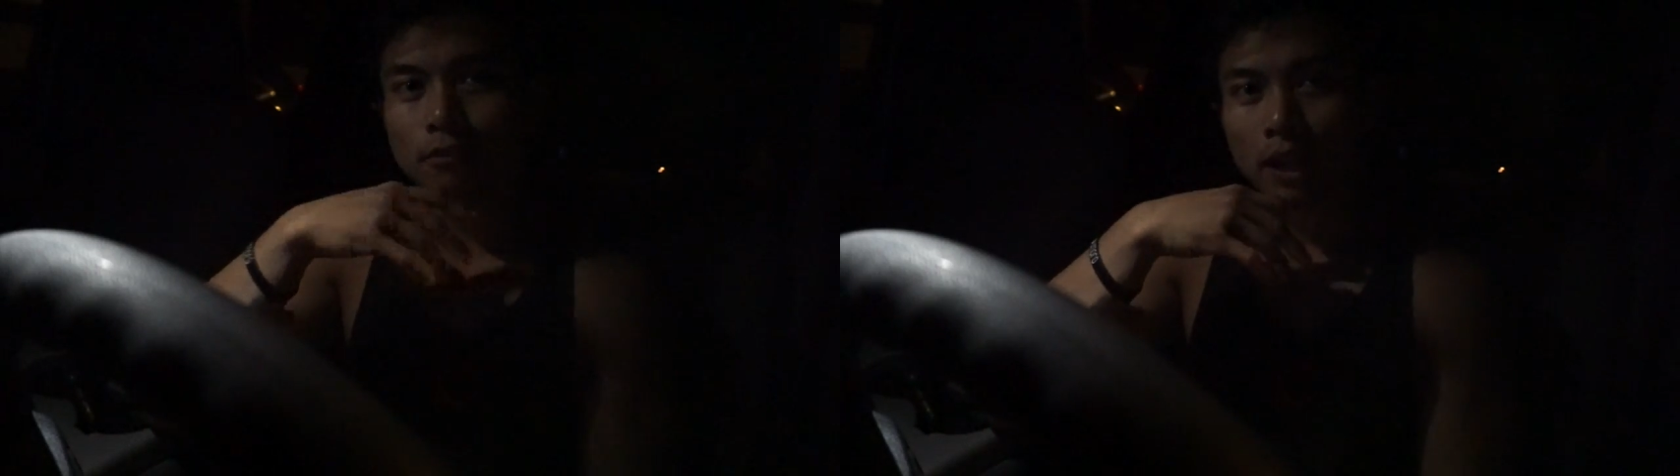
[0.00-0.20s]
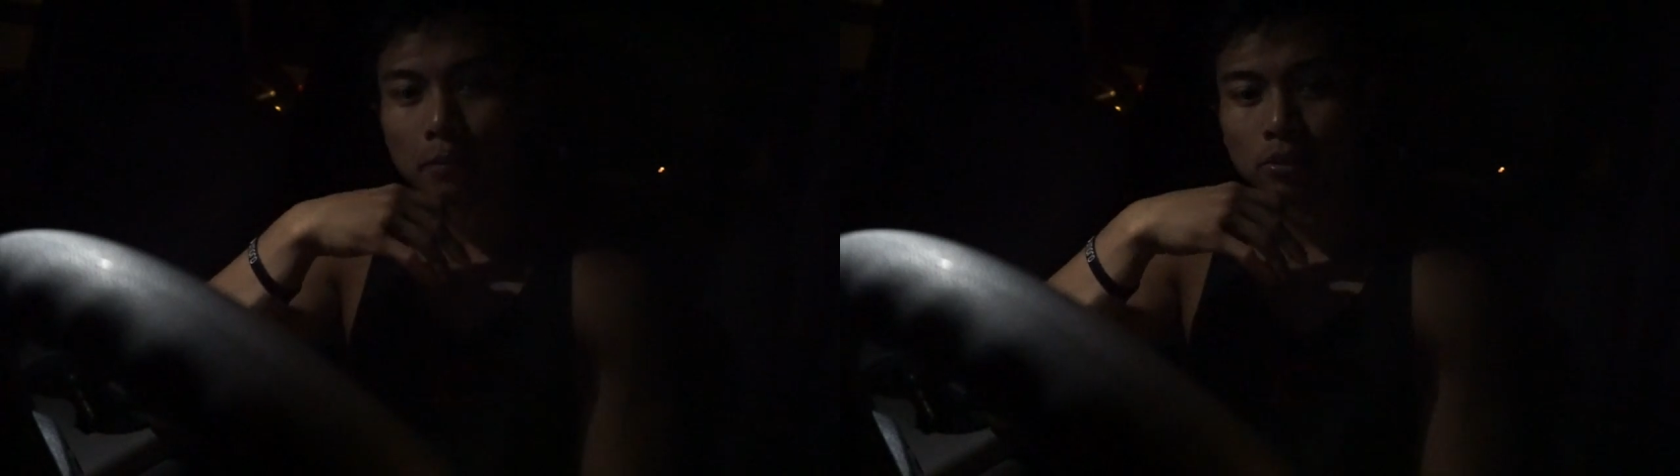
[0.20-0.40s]

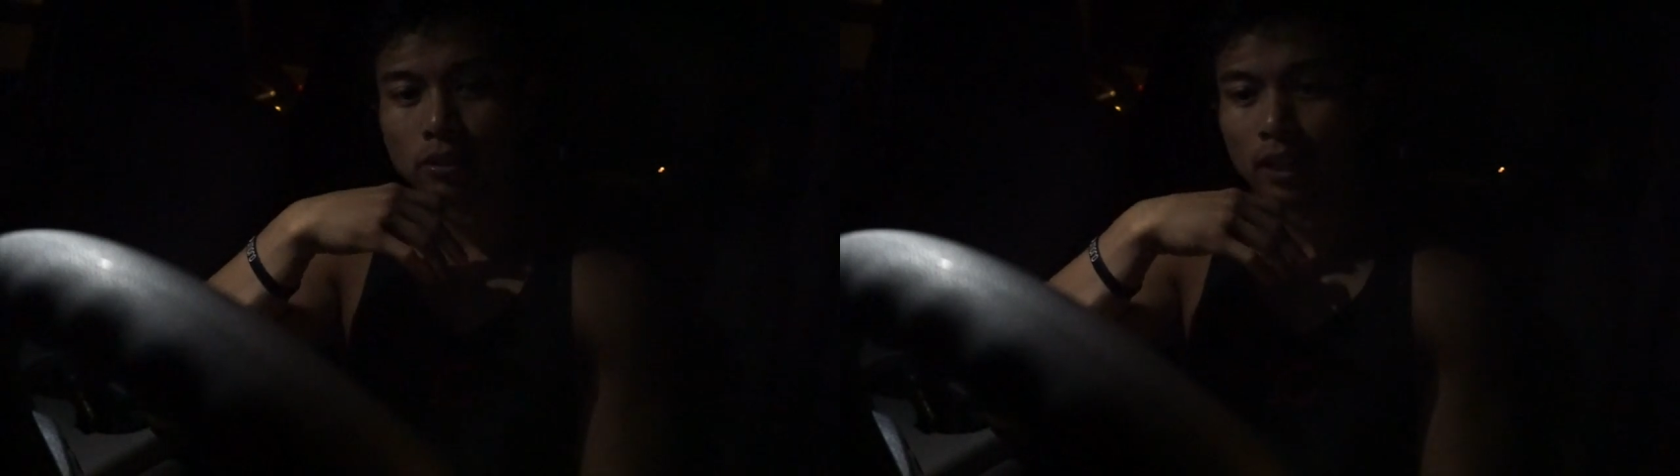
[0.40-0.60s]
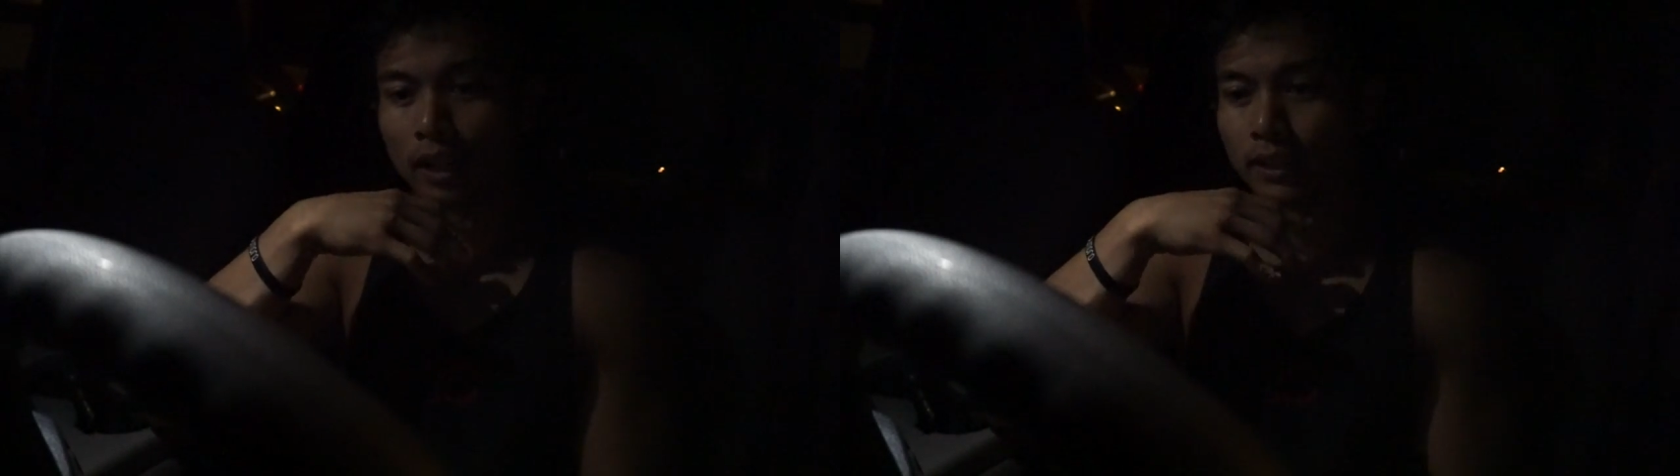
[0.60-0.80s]

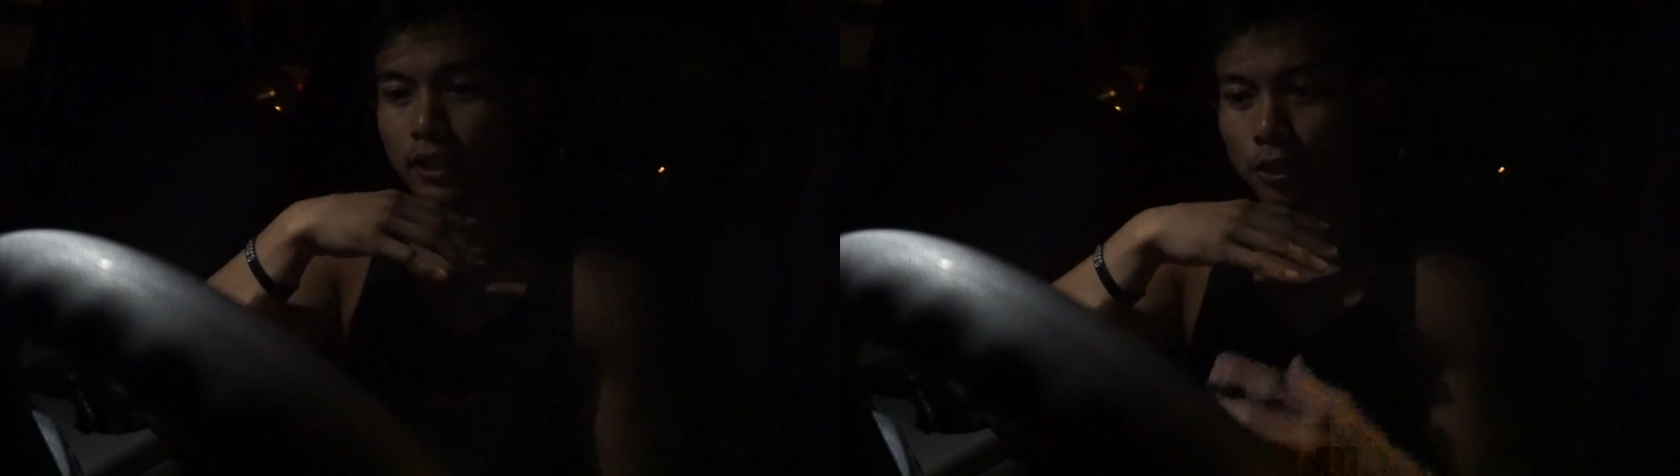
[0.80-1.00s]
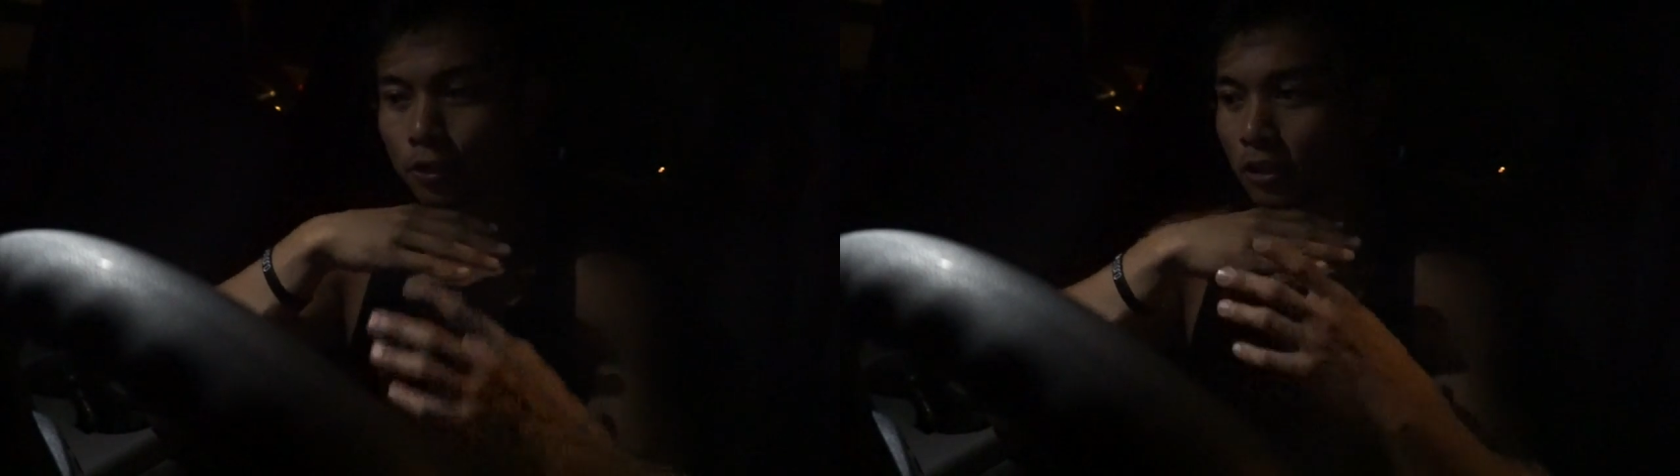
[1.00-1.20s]
reps.
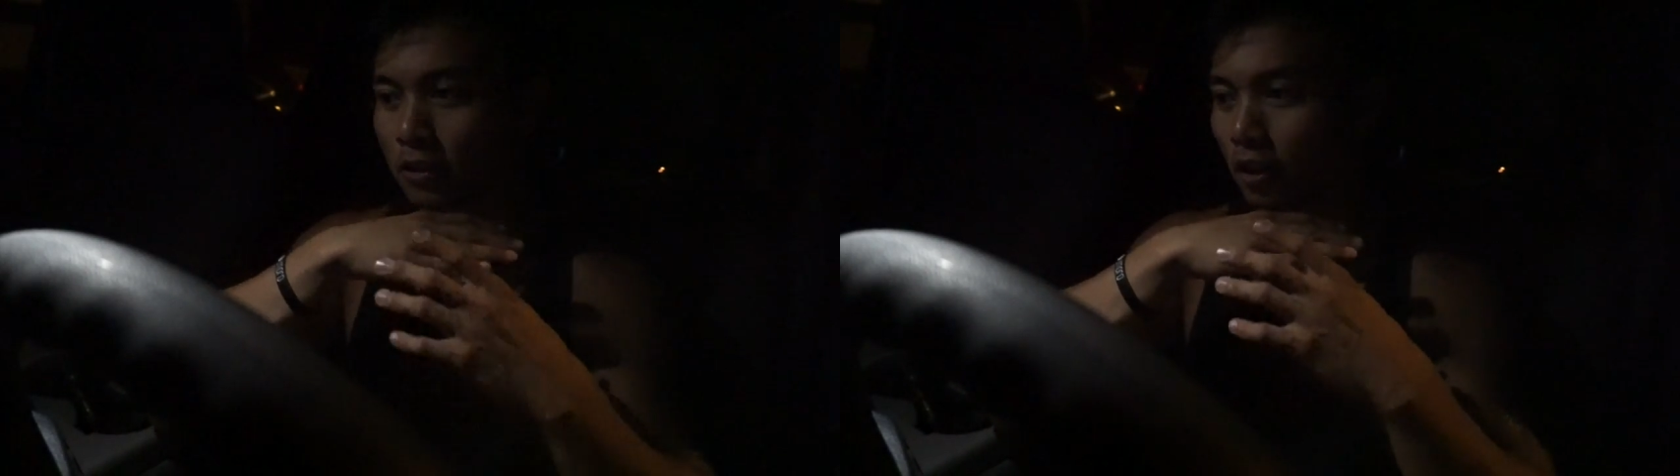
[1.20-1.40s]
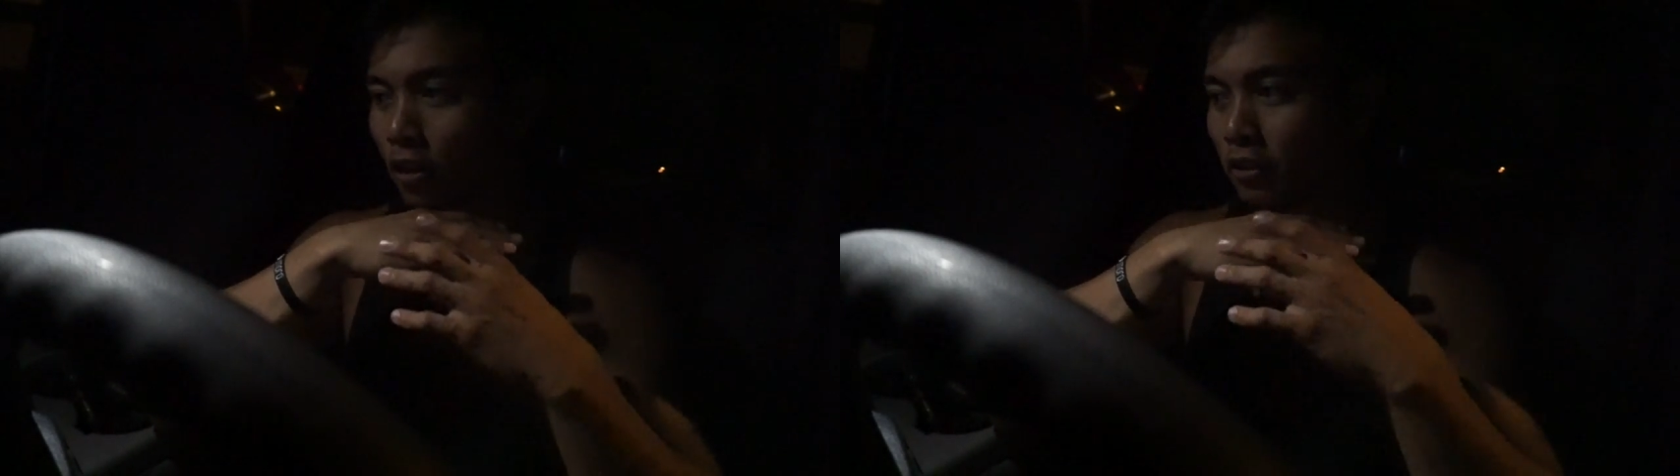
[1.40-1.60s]
That's
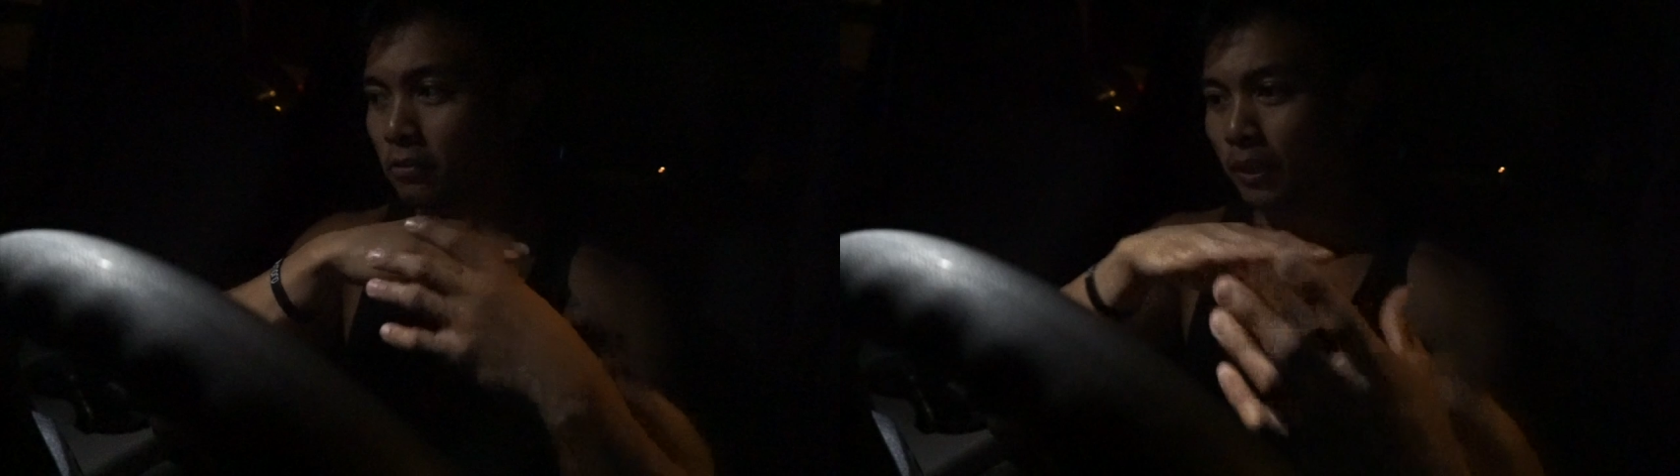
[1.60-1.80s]
usually always